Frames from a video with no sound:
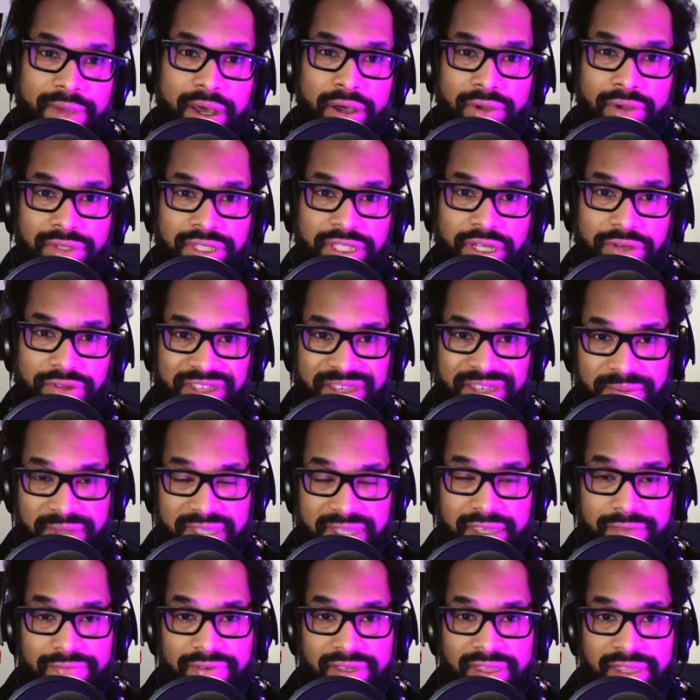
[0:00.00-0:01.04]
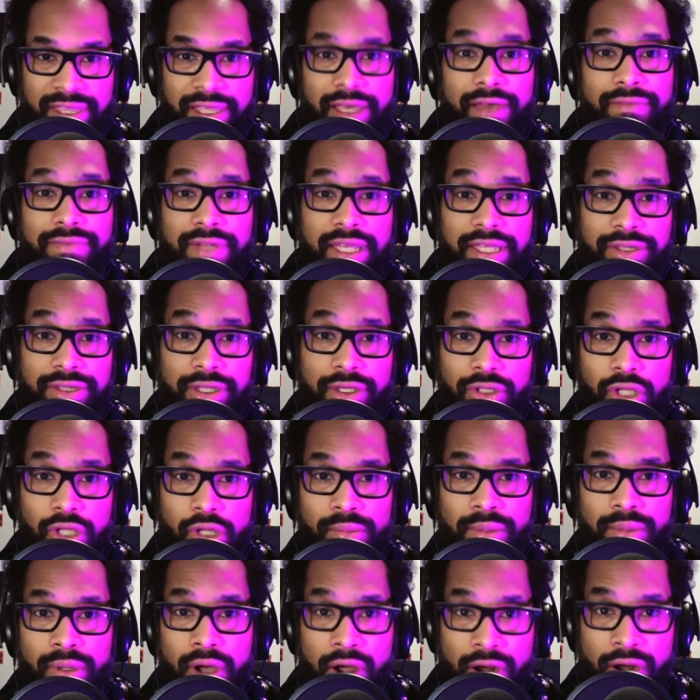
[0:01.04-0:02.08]
about, a specific thing of the
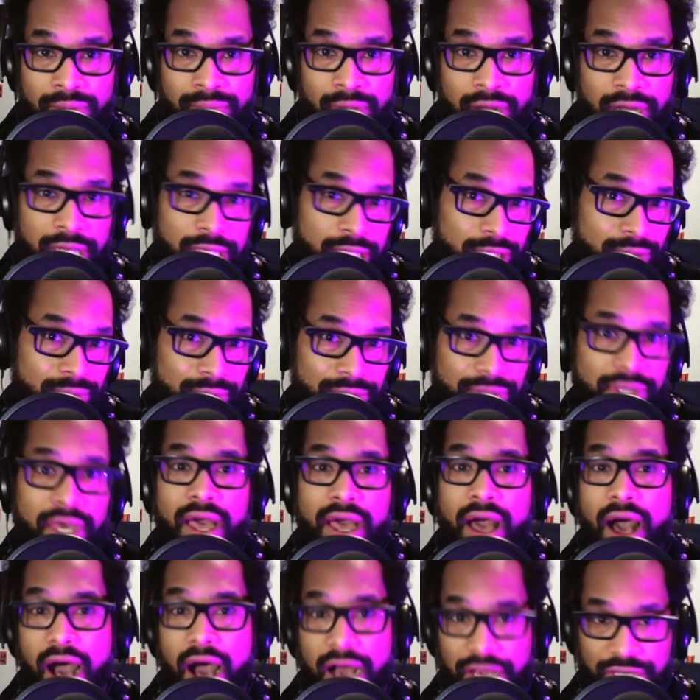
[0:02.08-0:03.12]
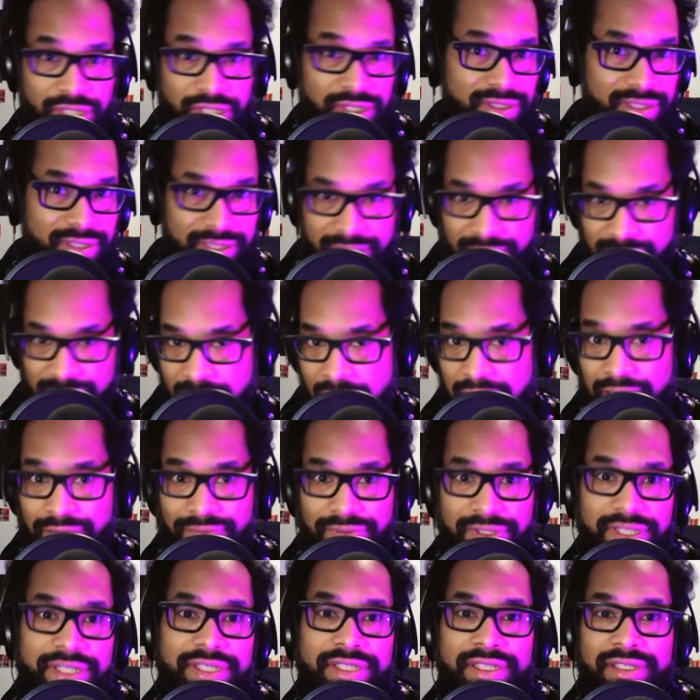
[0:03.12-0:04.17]
global art market with auctions and
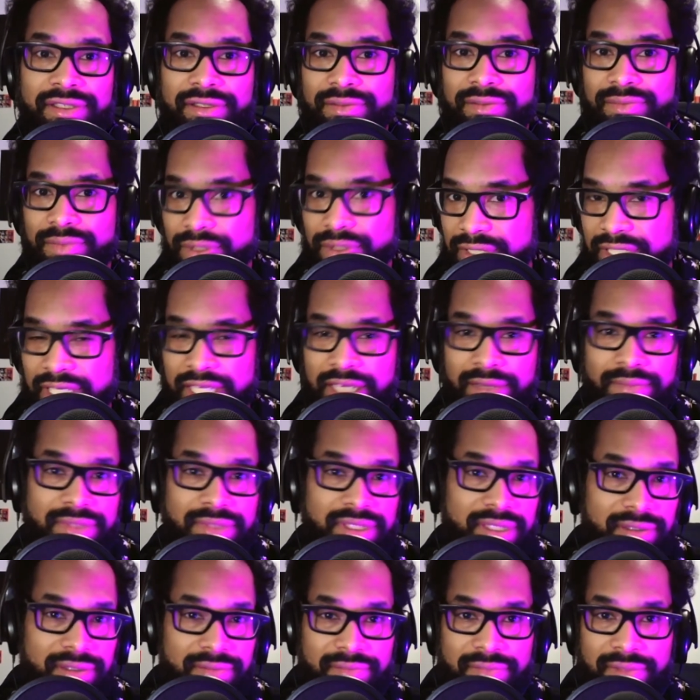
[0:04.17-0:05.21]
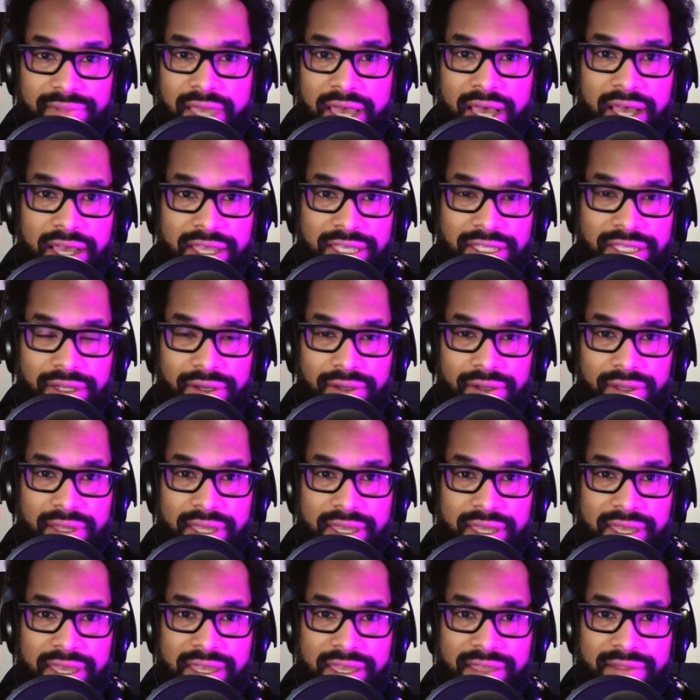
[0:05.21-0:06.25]
galleries and museums and,
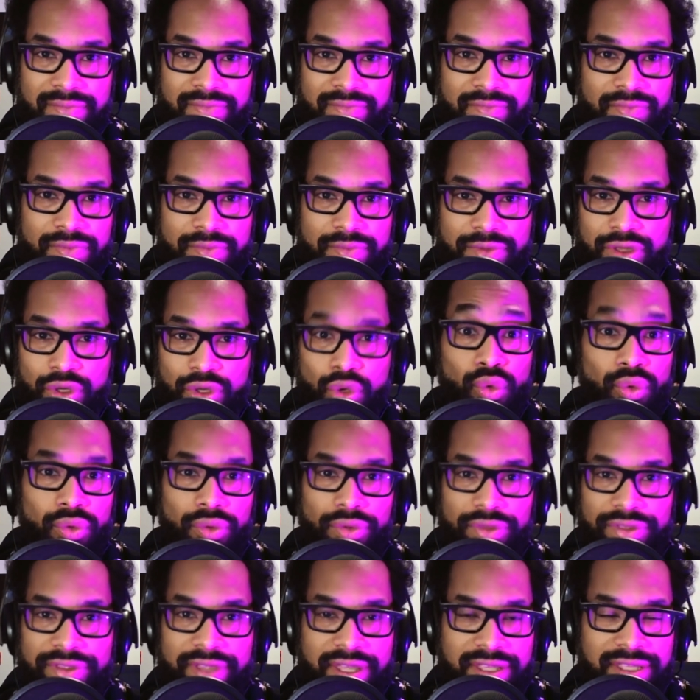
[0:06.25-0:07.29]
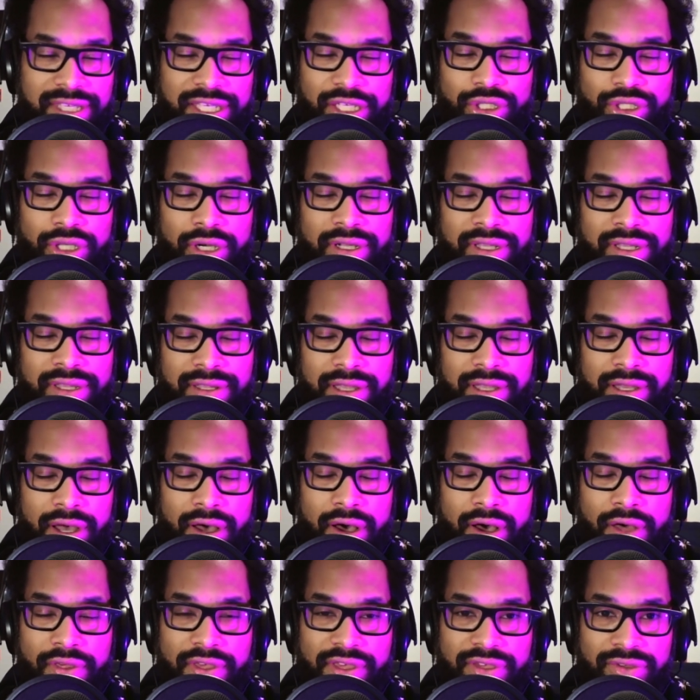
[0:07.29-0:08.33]
and schools that teach art and
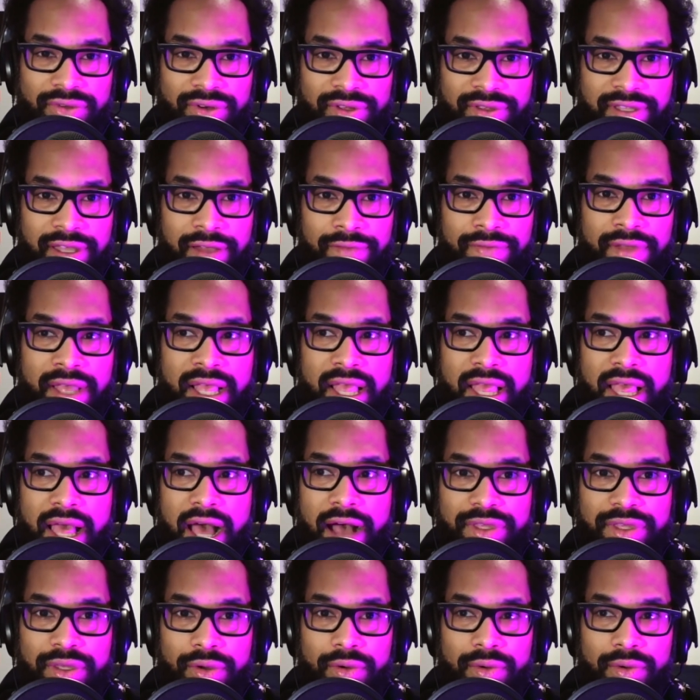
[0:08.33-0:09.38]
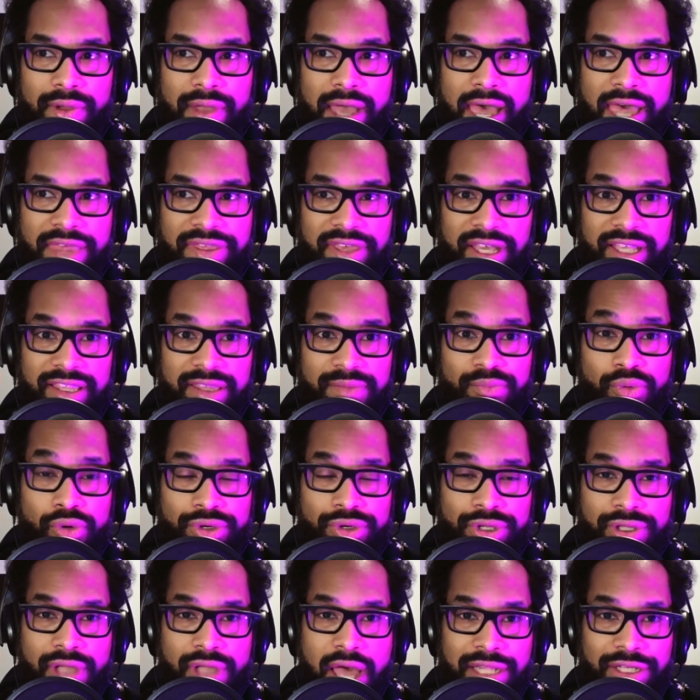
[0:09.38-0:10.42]
all this sort of stuff. So I think it's
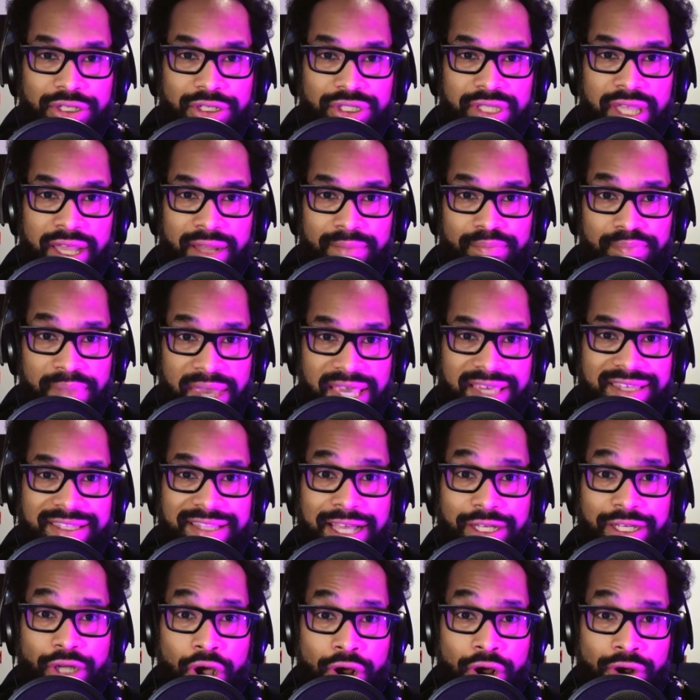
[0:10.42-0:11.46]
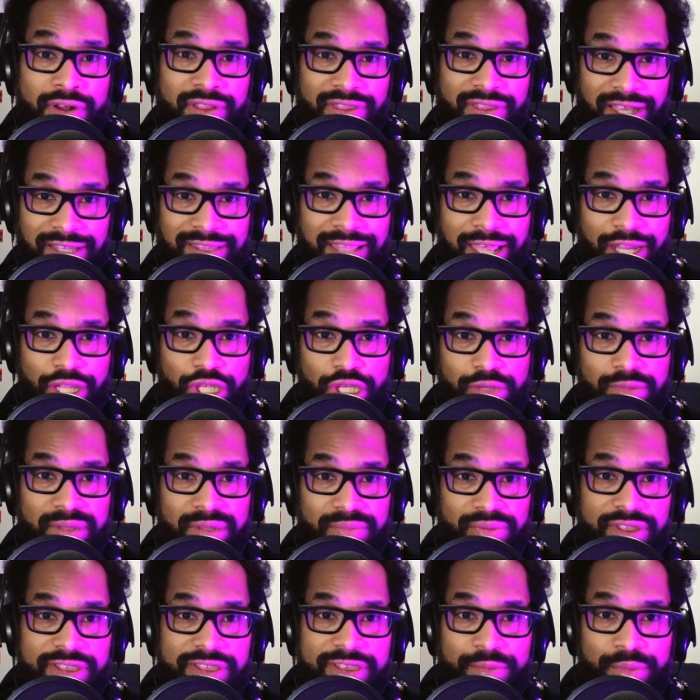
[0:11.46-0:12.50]
important to acknowledge that baseline art, like that human
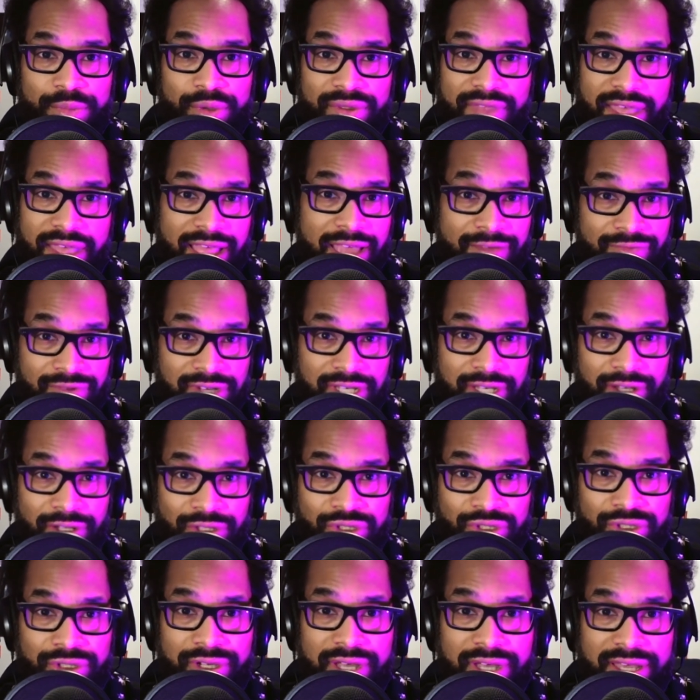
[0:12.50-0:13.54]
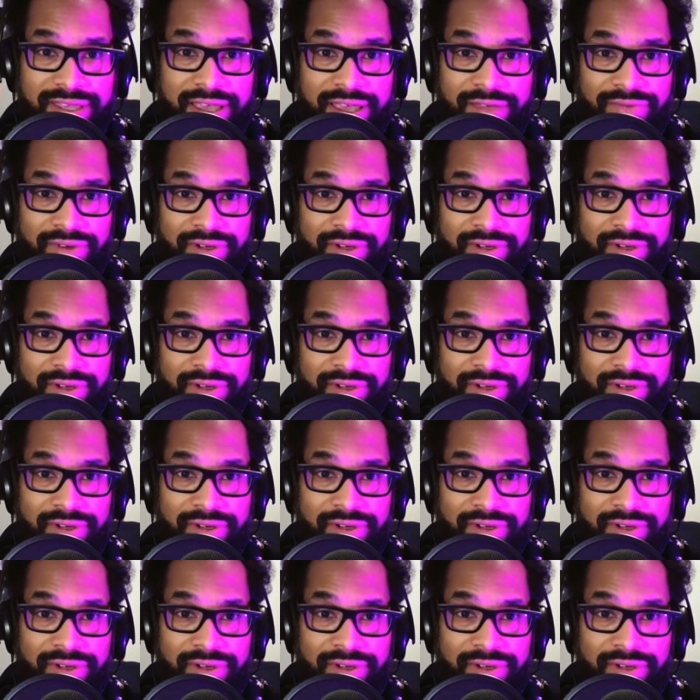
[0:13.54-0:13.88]
principle that every culture has